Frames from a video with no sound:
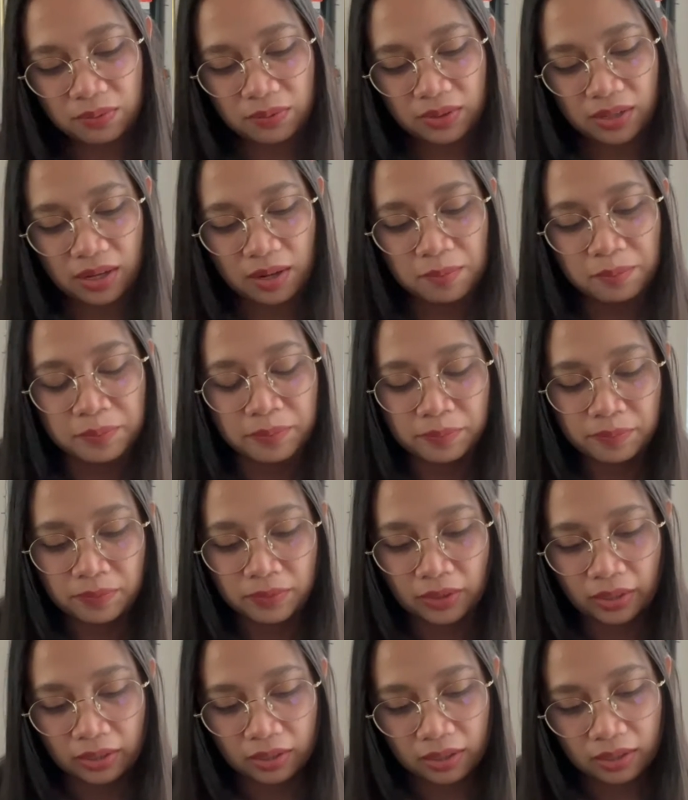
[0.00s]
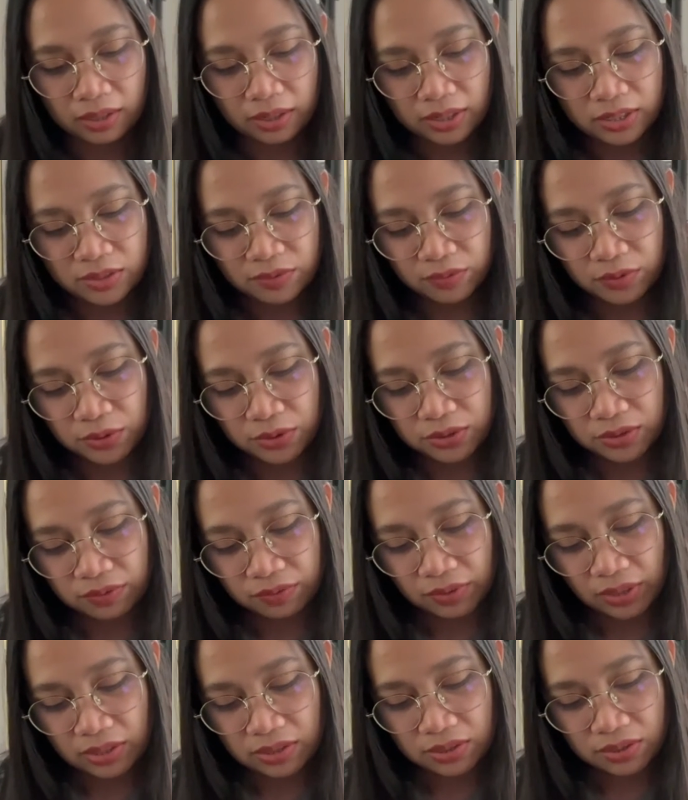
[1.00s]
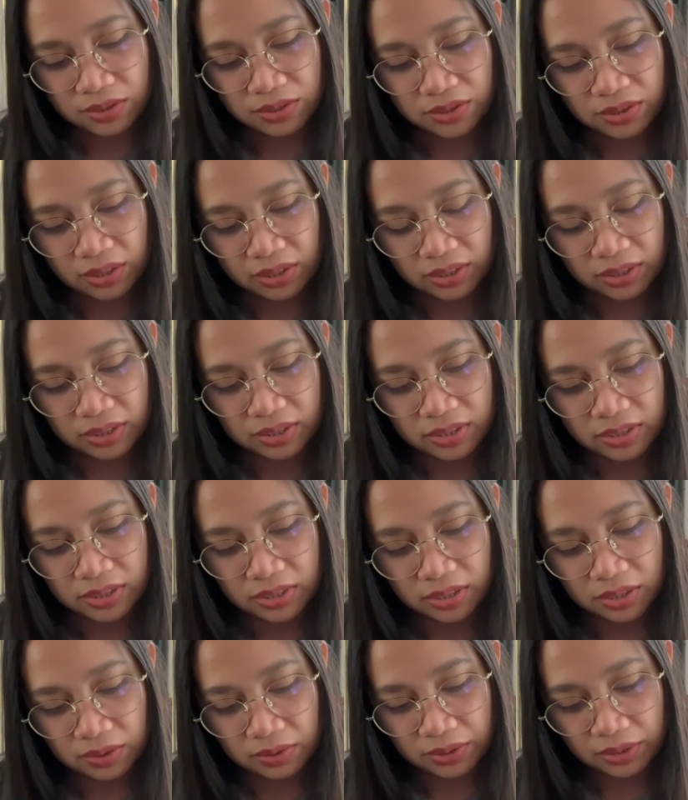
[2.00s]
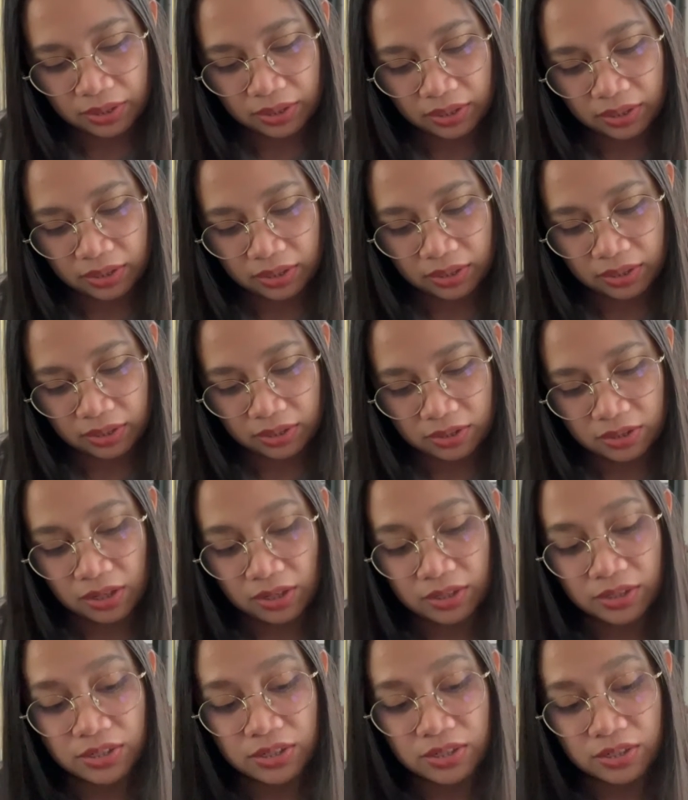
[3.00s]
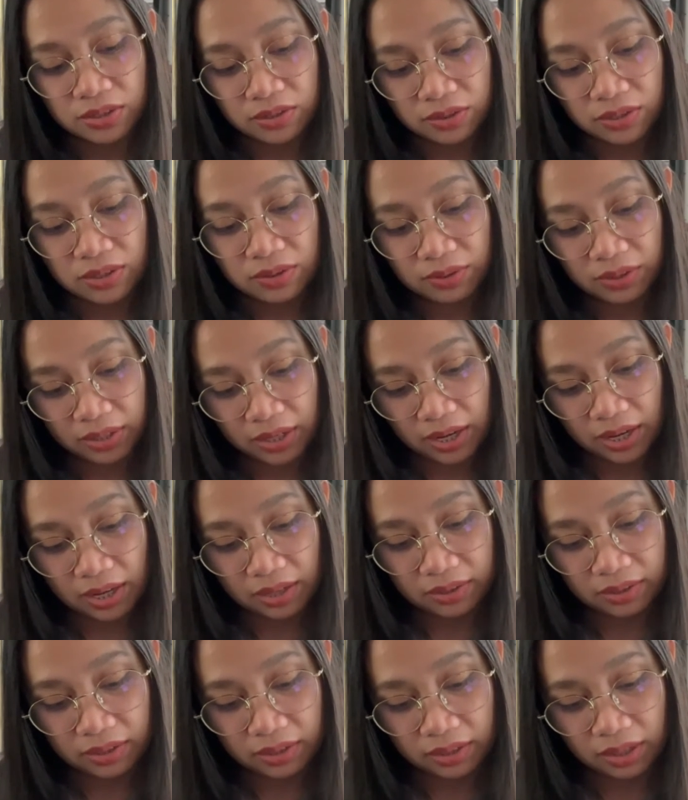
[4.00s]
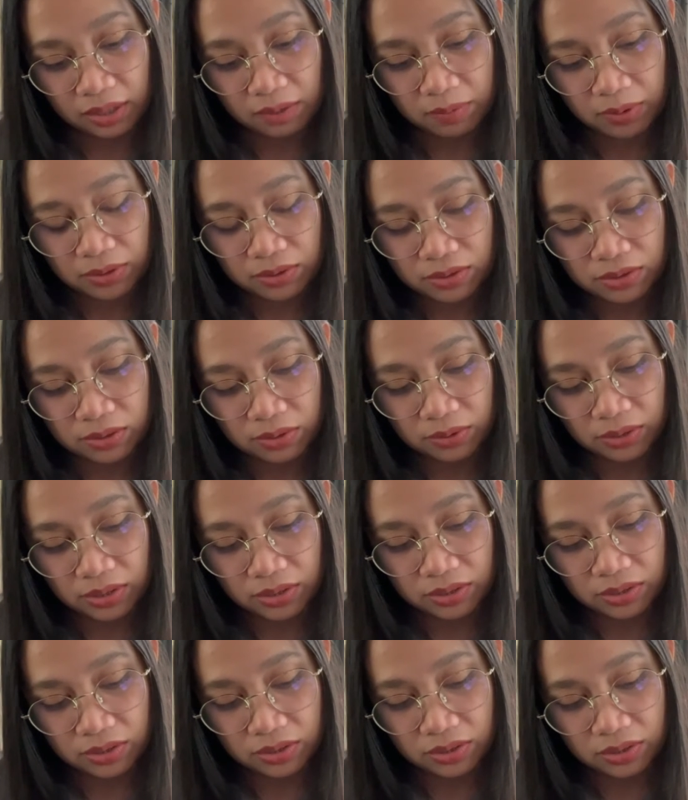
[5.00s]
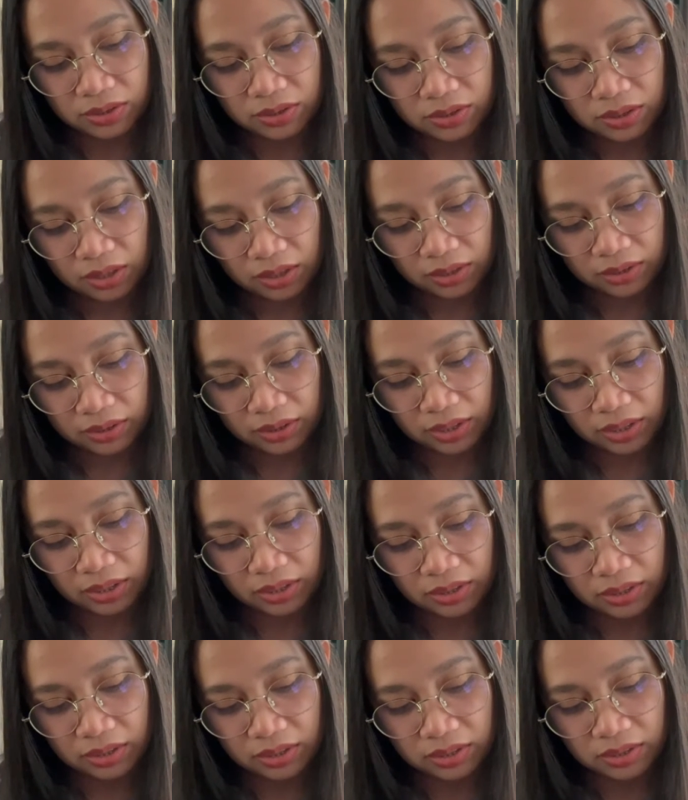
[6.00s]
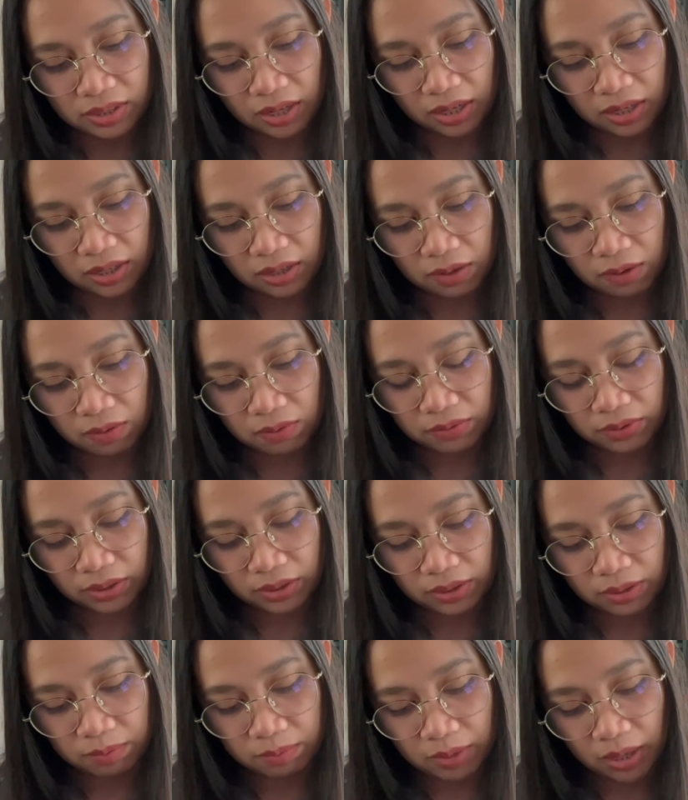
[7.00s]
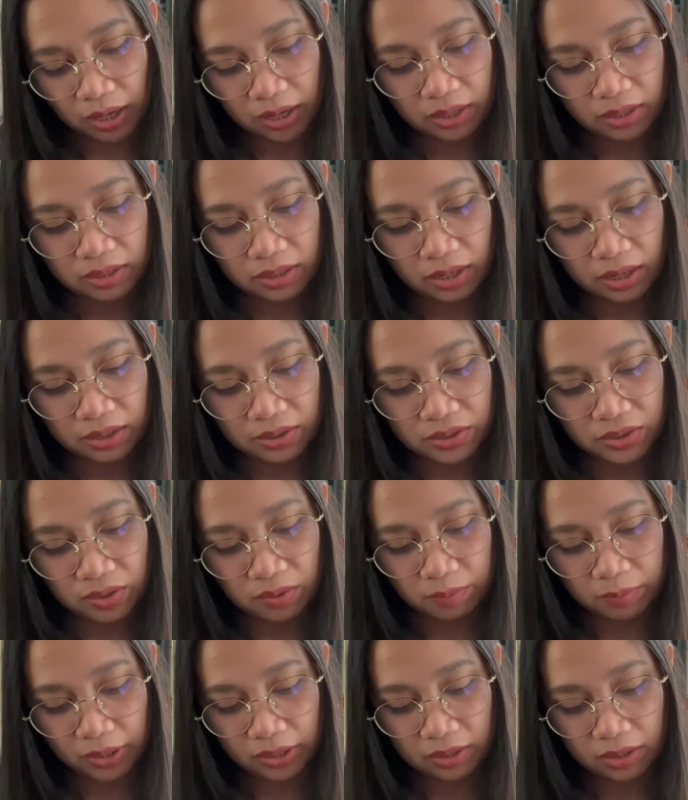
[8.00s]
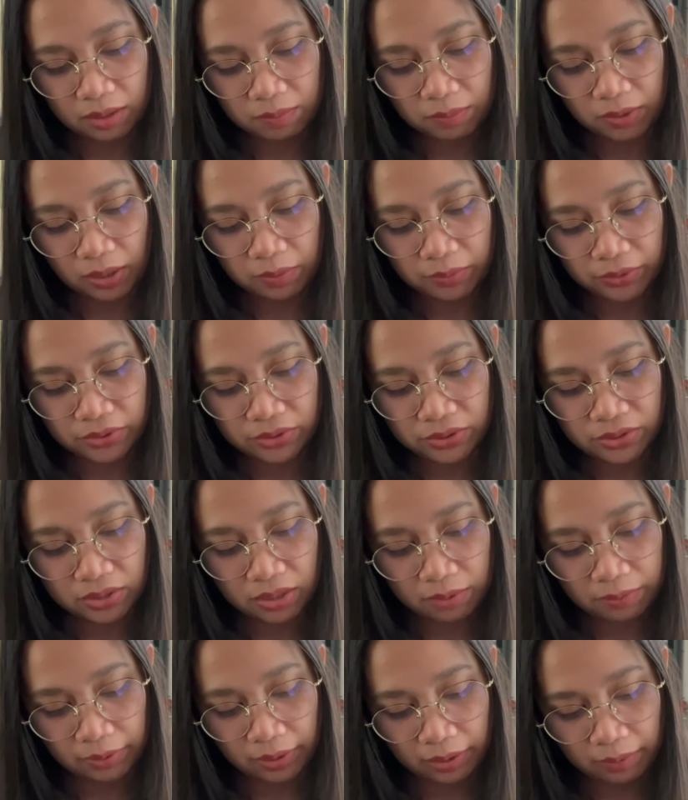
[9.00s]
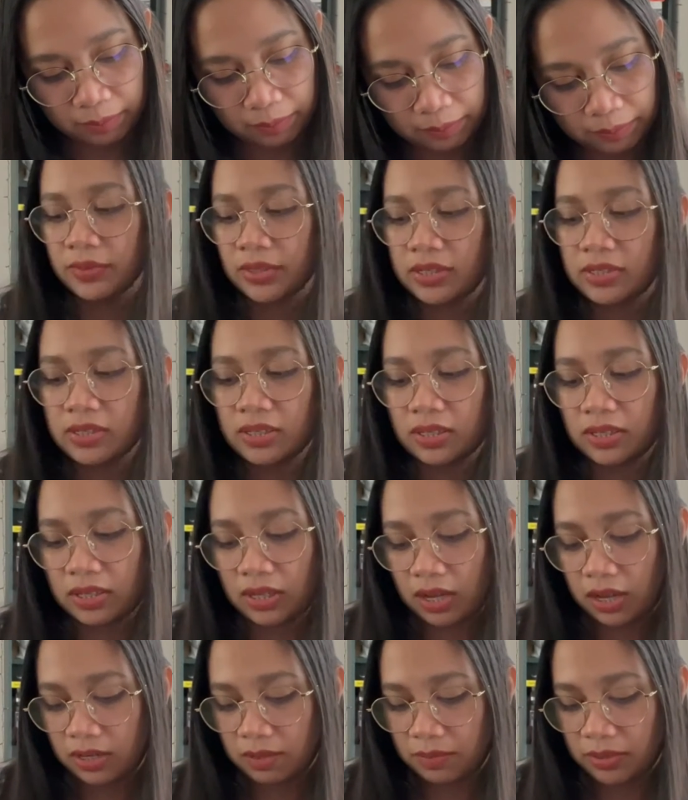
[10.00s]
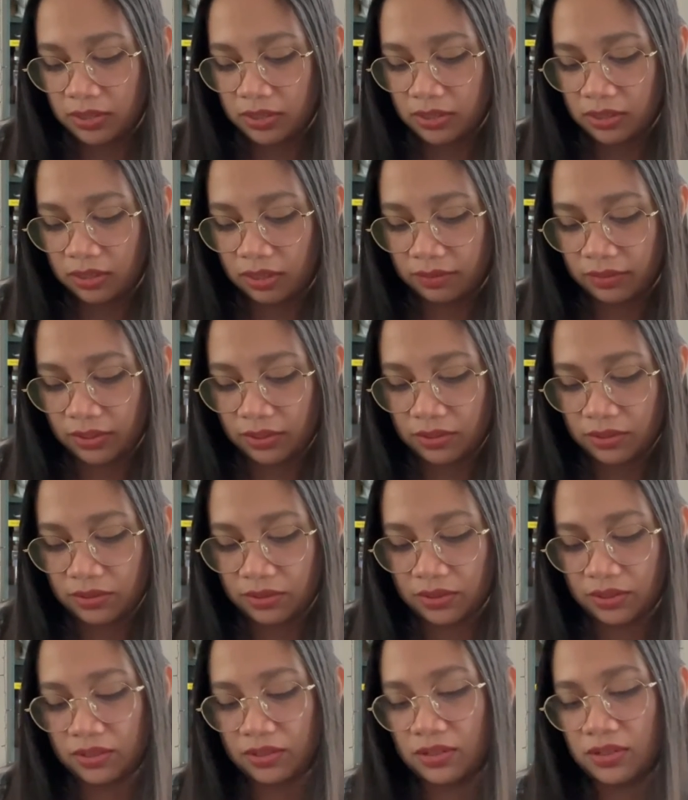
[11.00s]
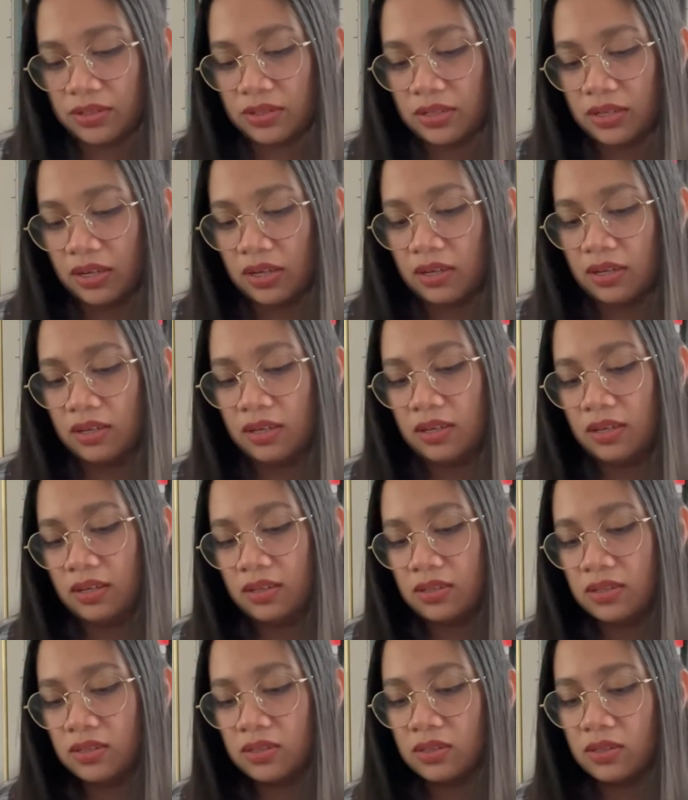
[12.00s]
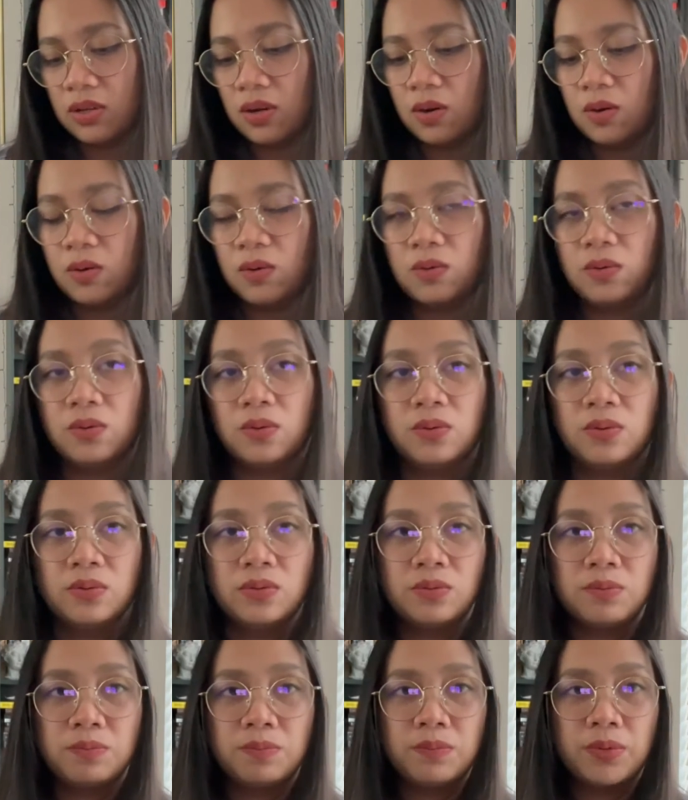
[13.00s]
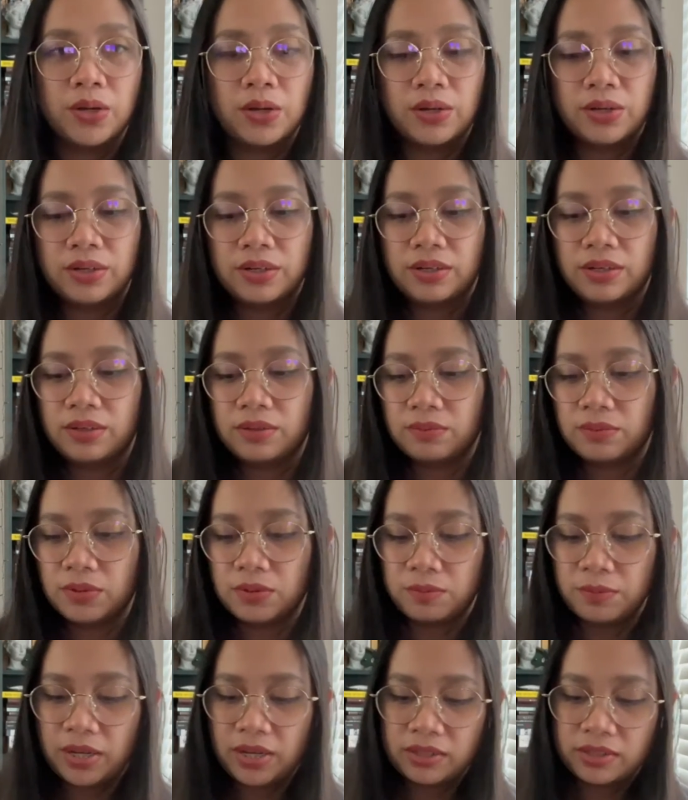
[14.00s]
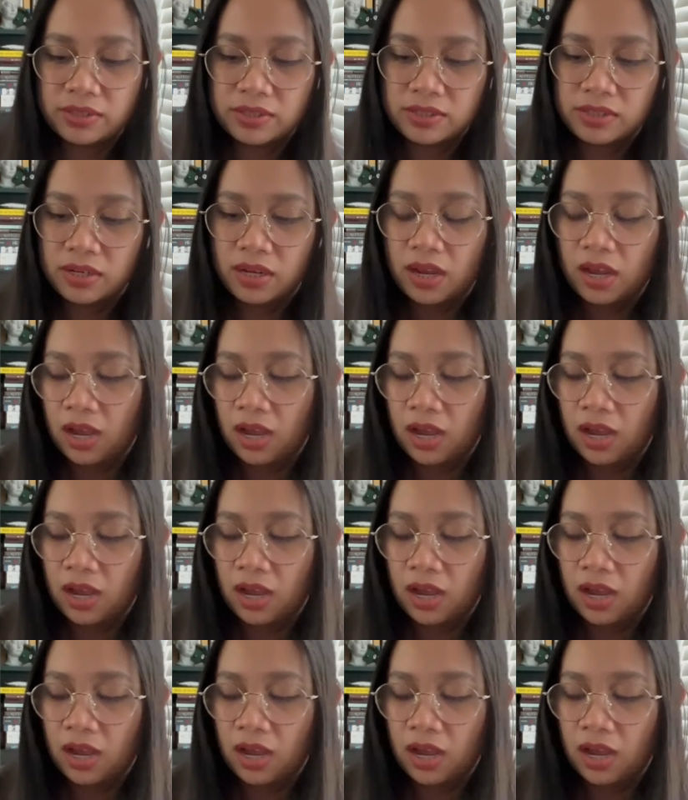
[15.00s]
with that. Is forced to face her darkest secret, yeah, the nightmare is slowly, darkly taking over her mind, and she might not be able to stop him. Is it like enemies to lovers, or is it just like slow burn romance?